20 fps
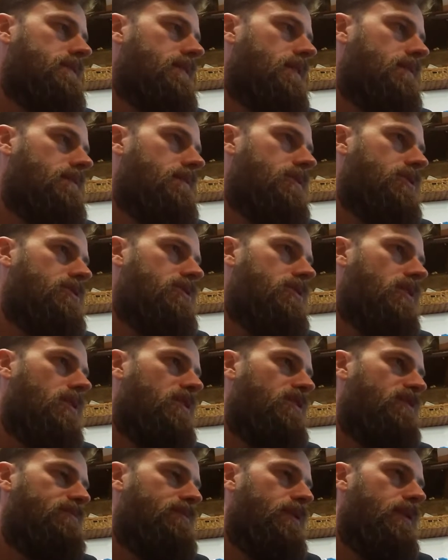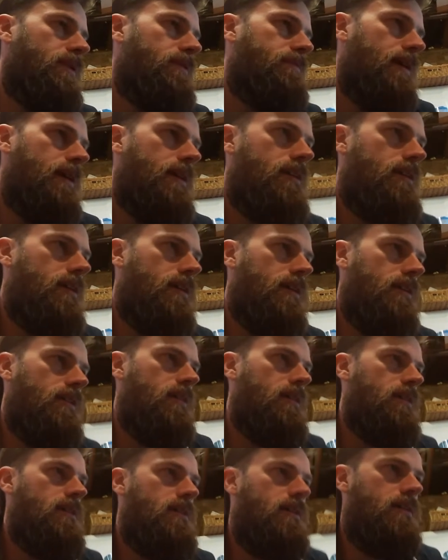I'm going to start off by making
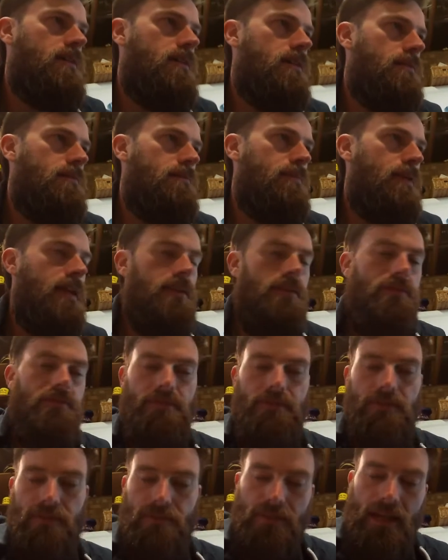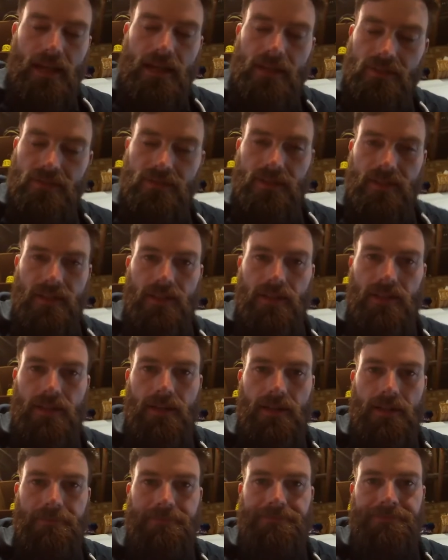the plate, the blank for
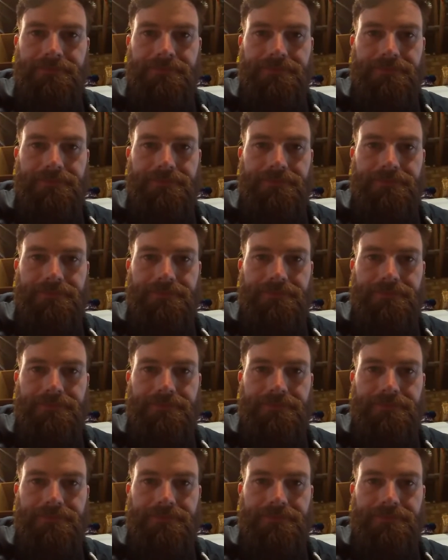the